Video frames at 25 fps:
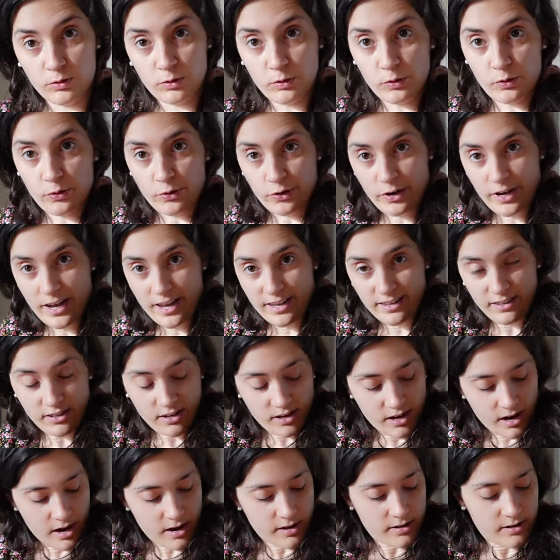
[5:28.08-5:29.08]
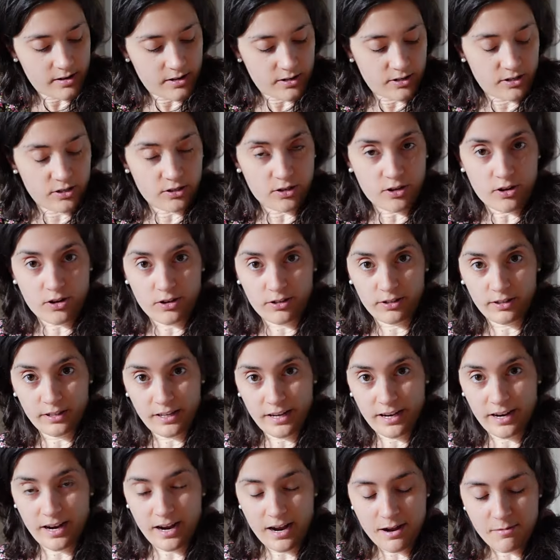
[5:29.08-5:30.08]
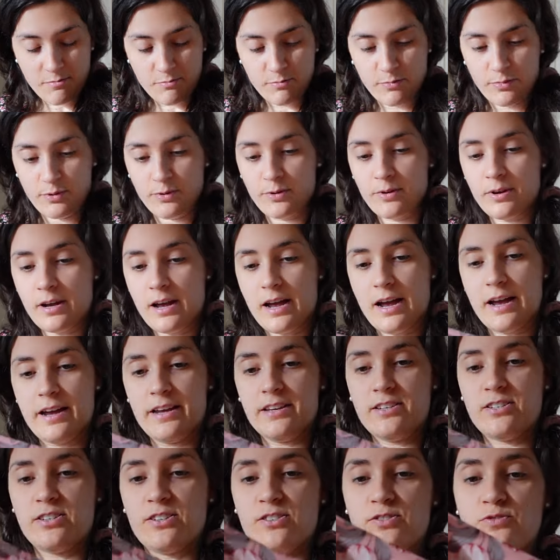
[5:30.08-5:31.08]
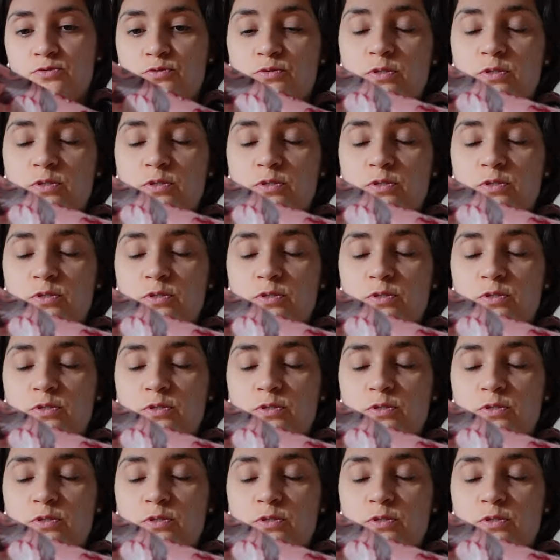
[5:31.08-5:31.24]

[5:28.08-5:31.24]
To create the gathers on the cup, I just